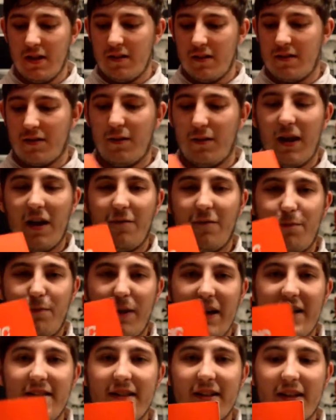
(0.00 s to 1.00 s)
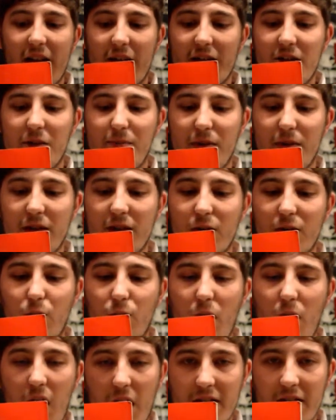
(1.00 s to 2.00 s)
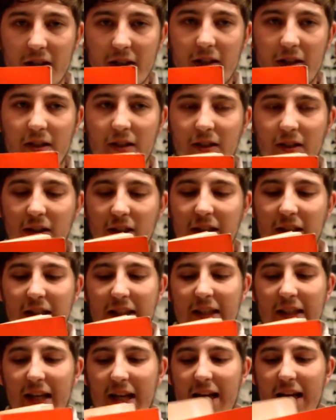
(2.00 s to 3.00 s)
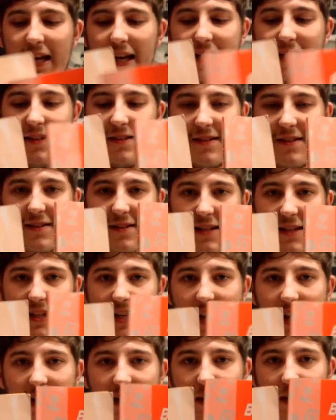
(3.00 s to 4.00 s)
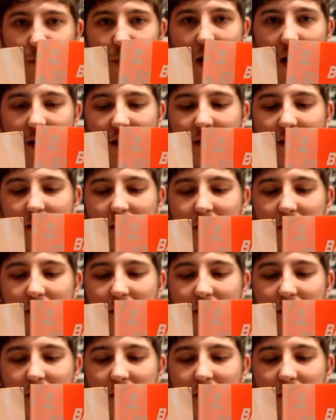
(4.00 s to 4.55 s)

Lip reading: So we have Basic Kanji Book 1 and Genki 1.